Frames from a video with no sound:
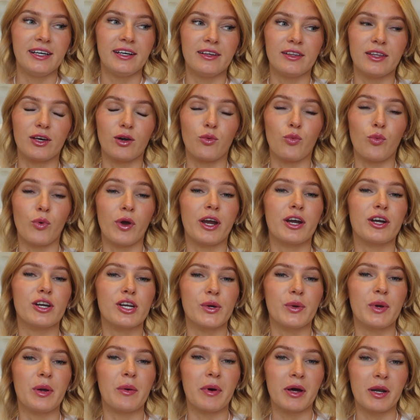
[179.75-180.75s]
like where
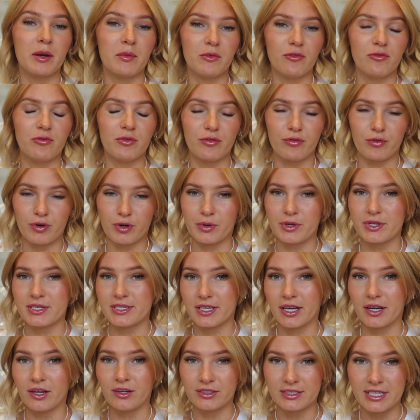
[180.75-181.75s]
do we want to move before we
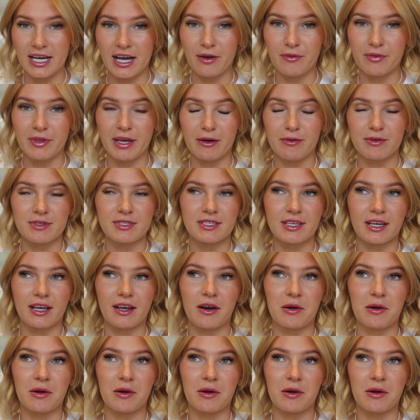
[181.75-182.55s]
settle down. That was like